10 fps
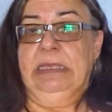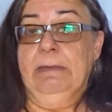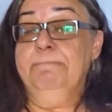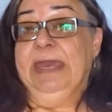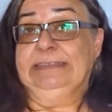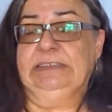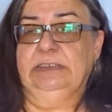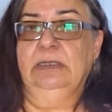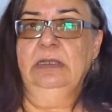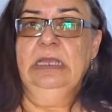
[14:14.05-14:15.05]

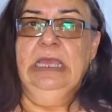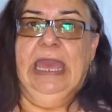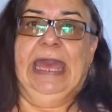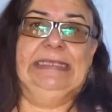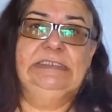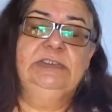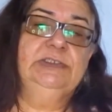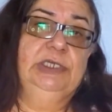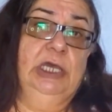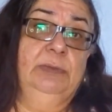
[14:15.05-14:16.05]
better has to
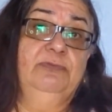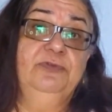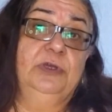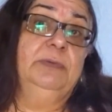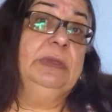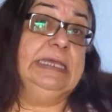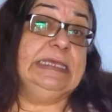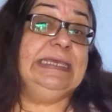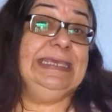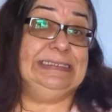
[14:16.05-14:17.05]
come from
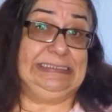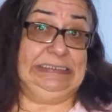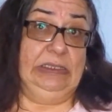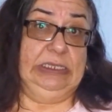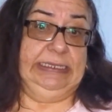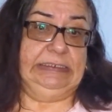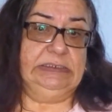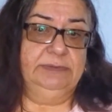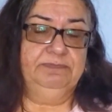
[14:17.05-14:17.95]
inside.